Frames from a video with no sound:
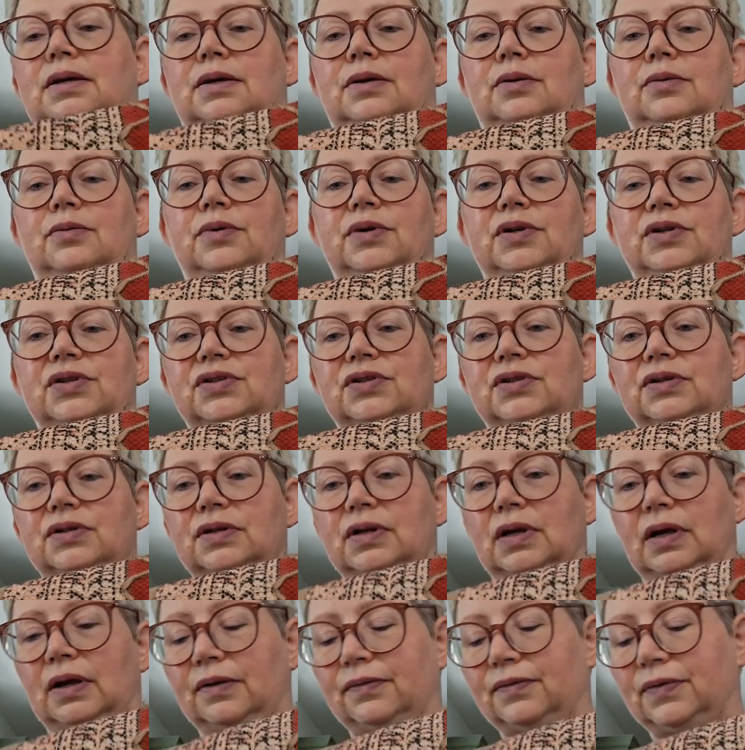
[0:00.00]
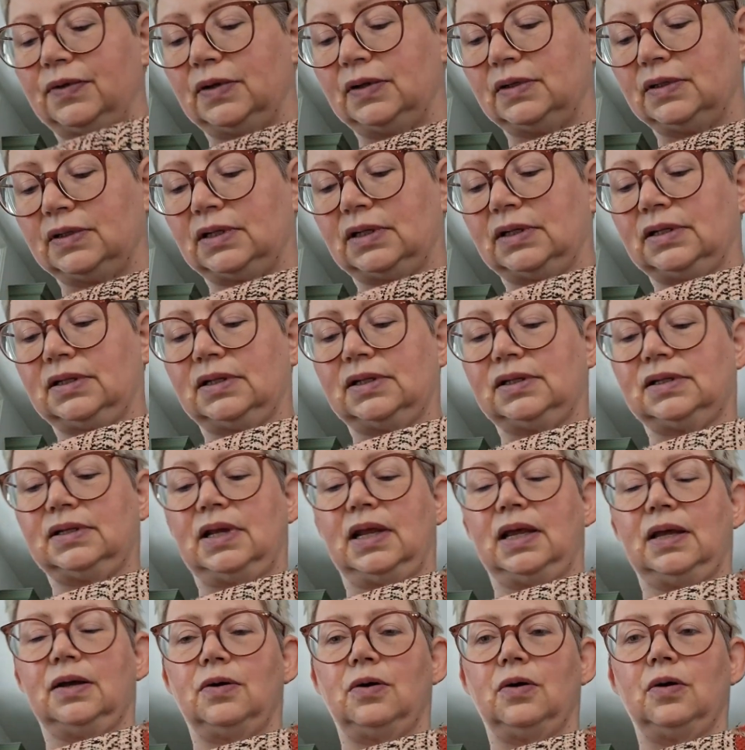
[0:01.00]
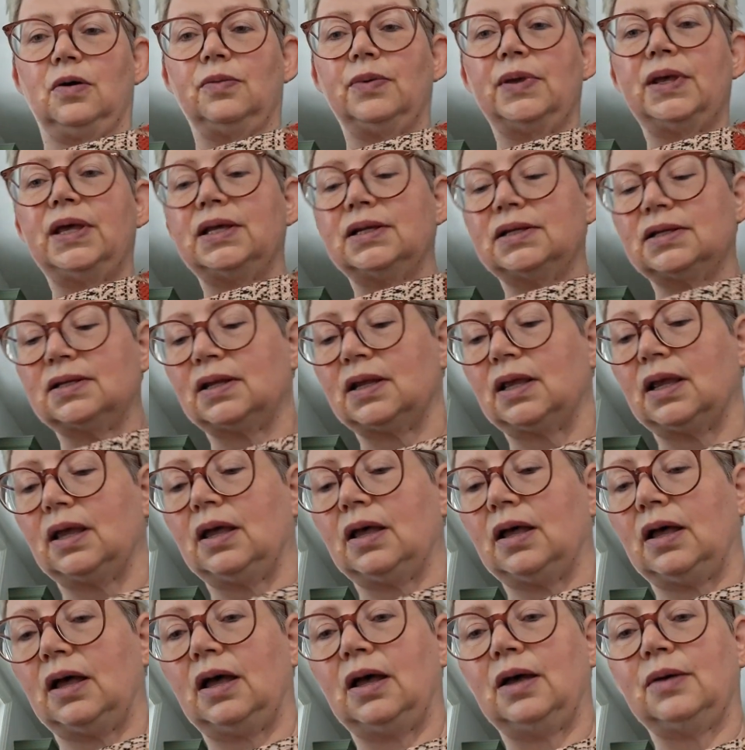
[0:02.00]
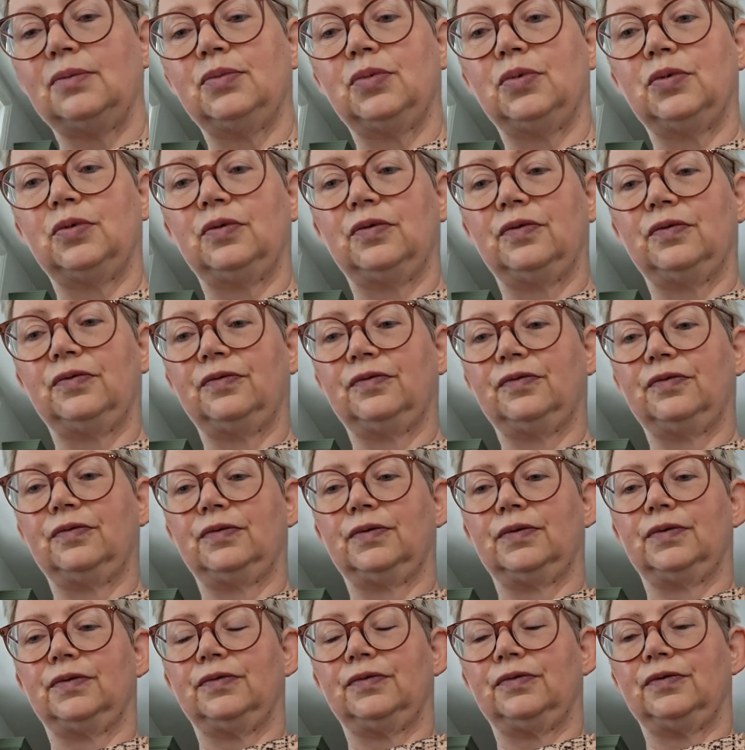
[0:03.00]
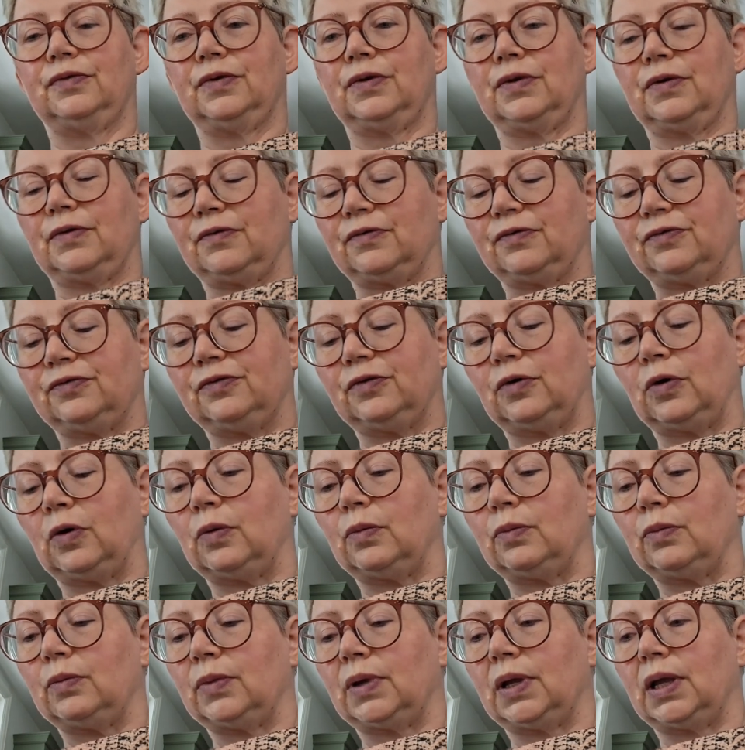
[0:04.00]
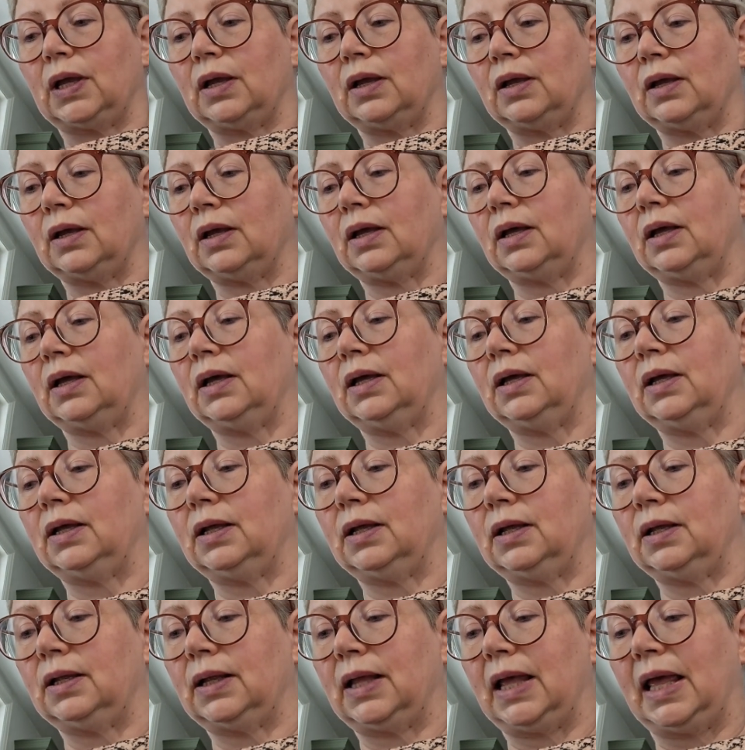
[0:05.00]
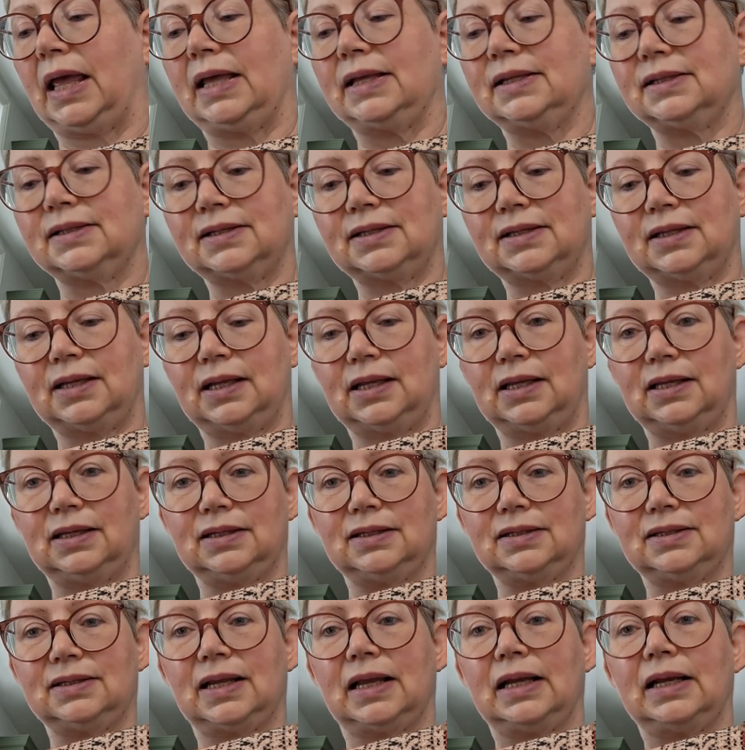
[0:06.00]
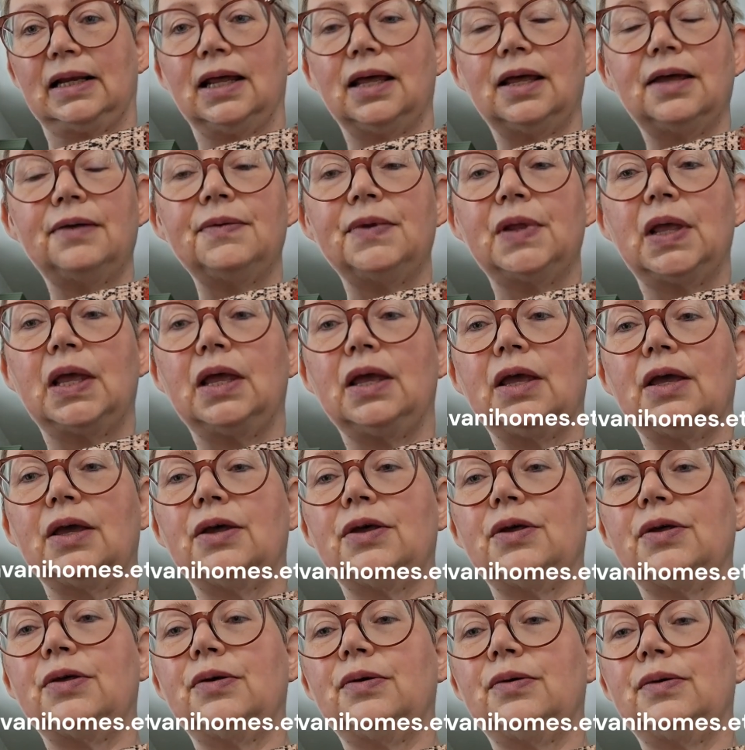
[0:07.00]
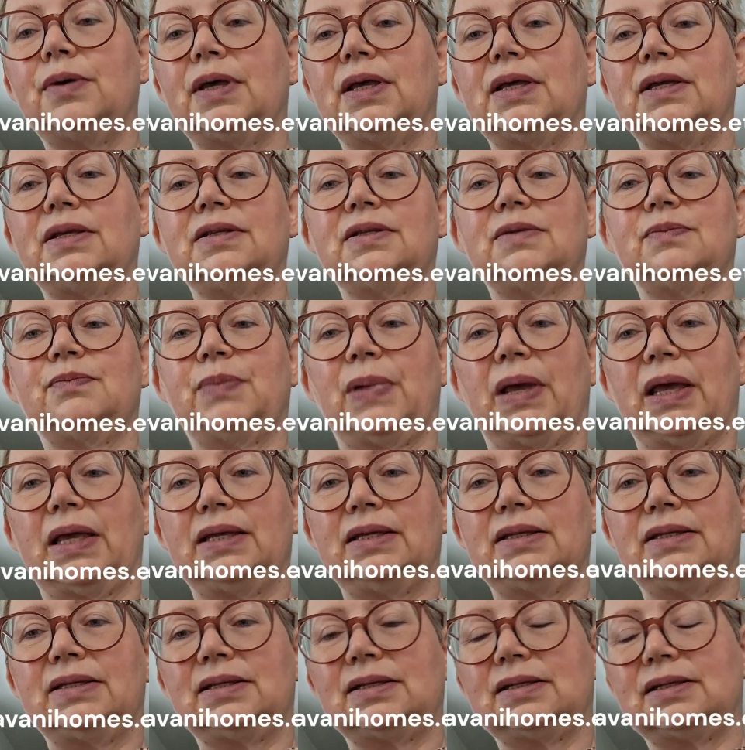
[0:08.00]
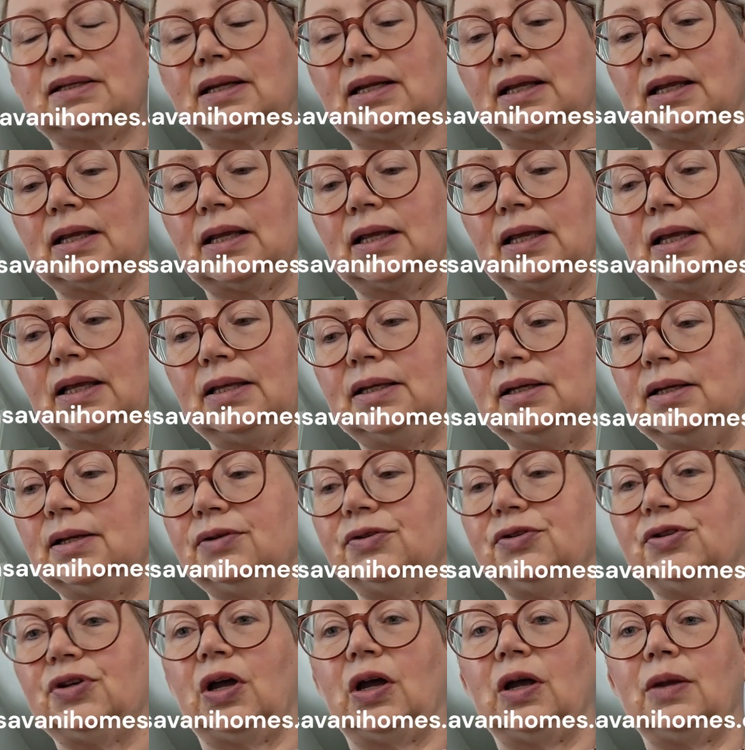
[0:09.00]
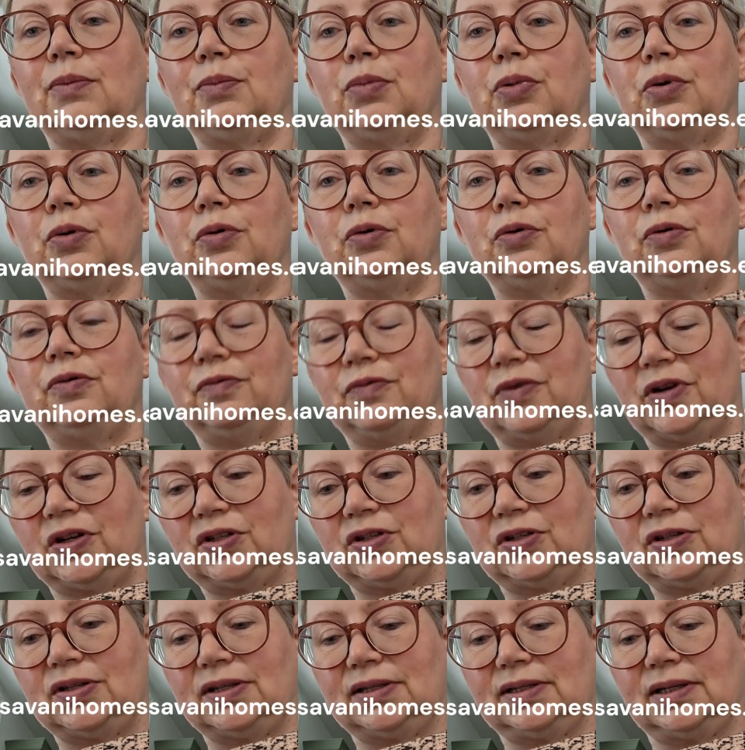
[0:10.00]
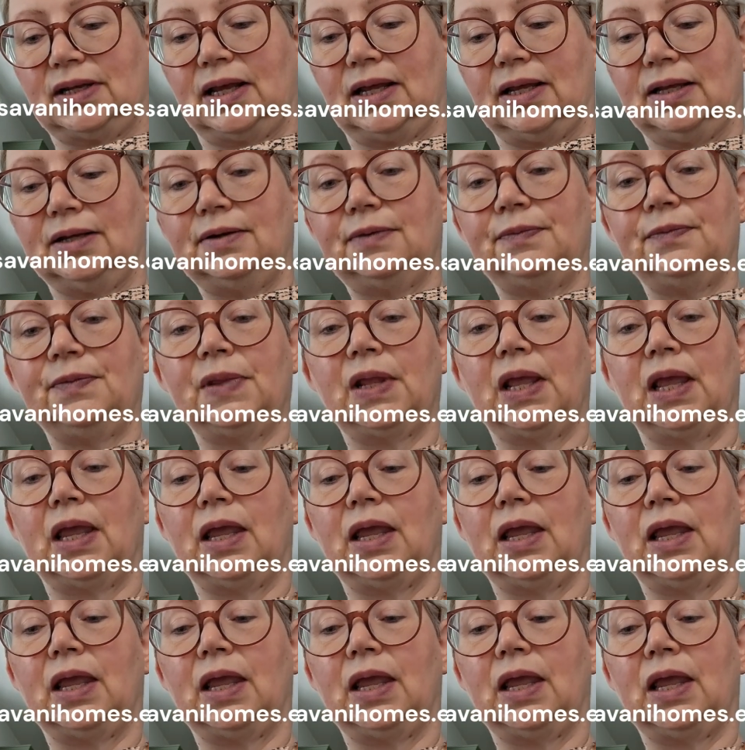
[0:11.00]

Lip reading: which I've used as a stair carpet, I bought from Etsy seller who is based in Jaipur, Rajasthan.